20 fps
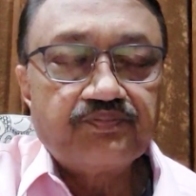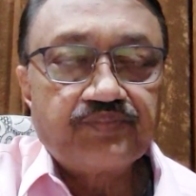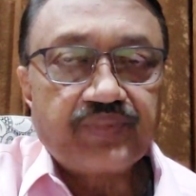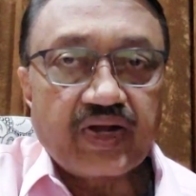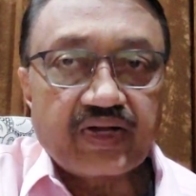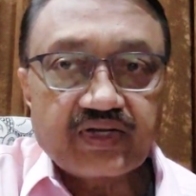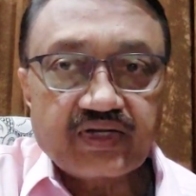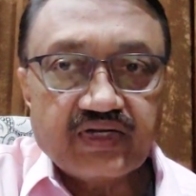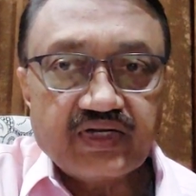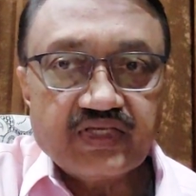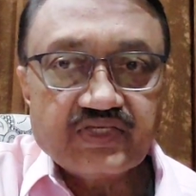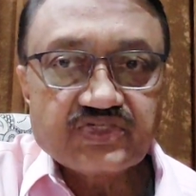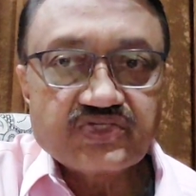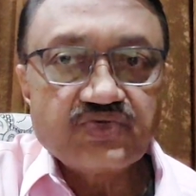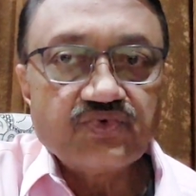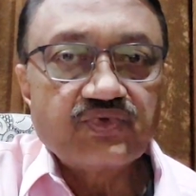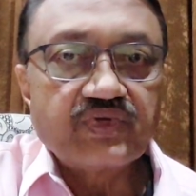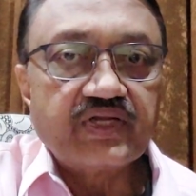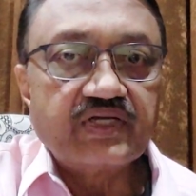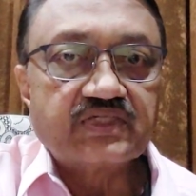
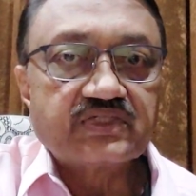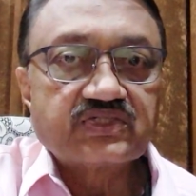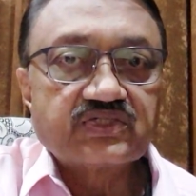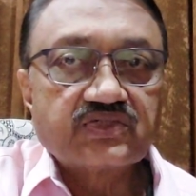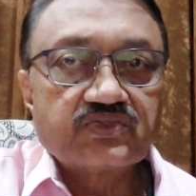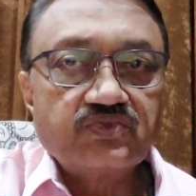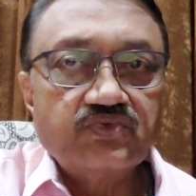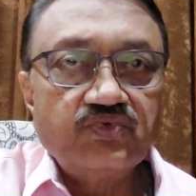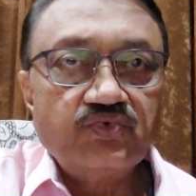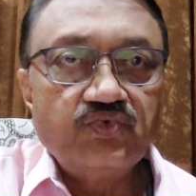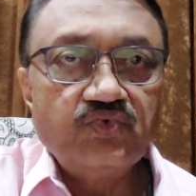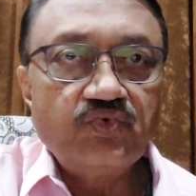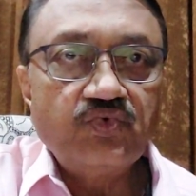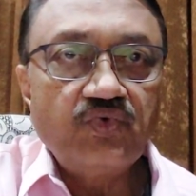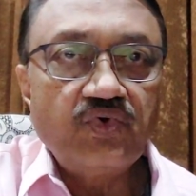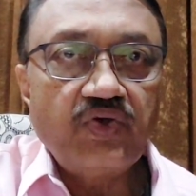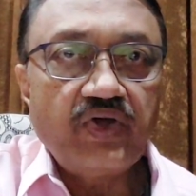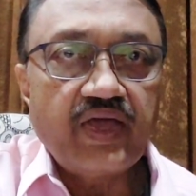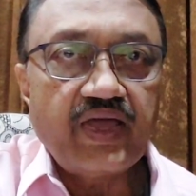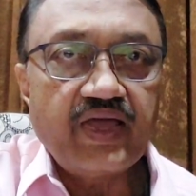practice units
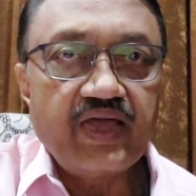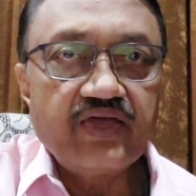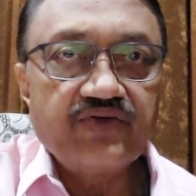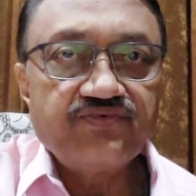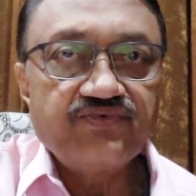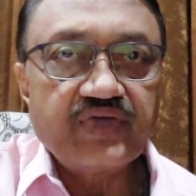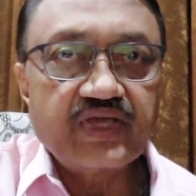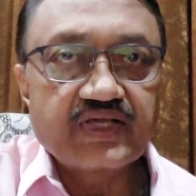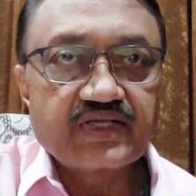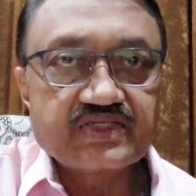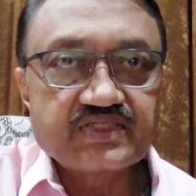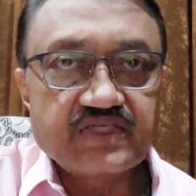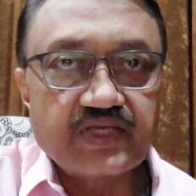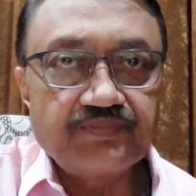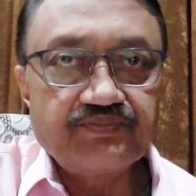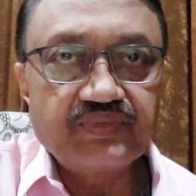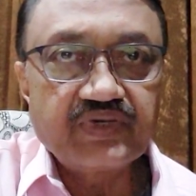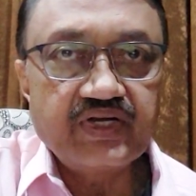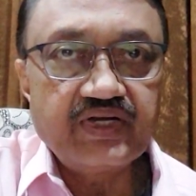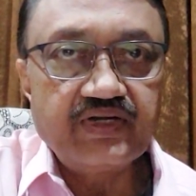who have
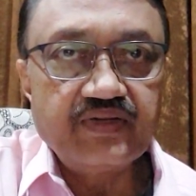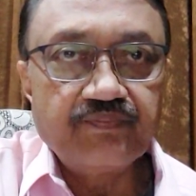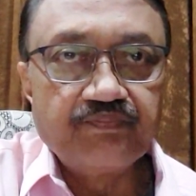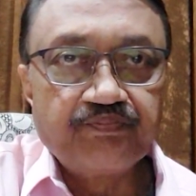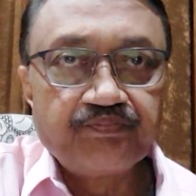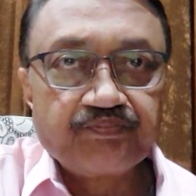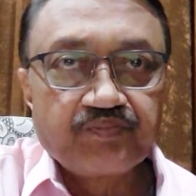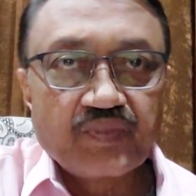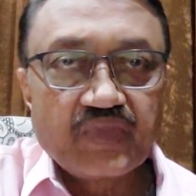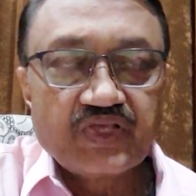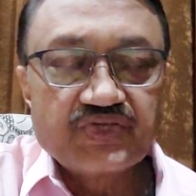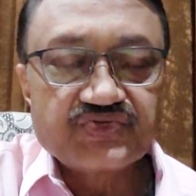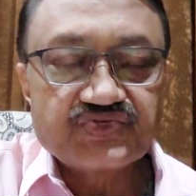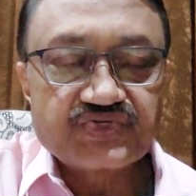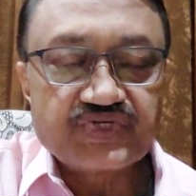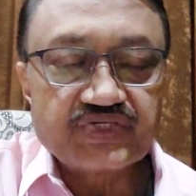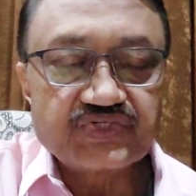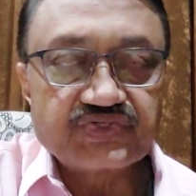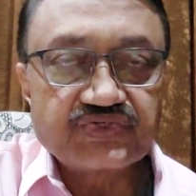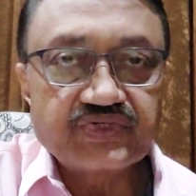accepted
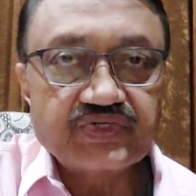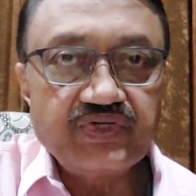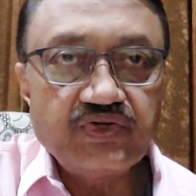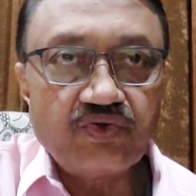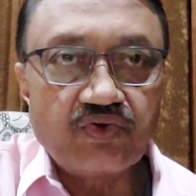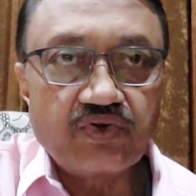statutory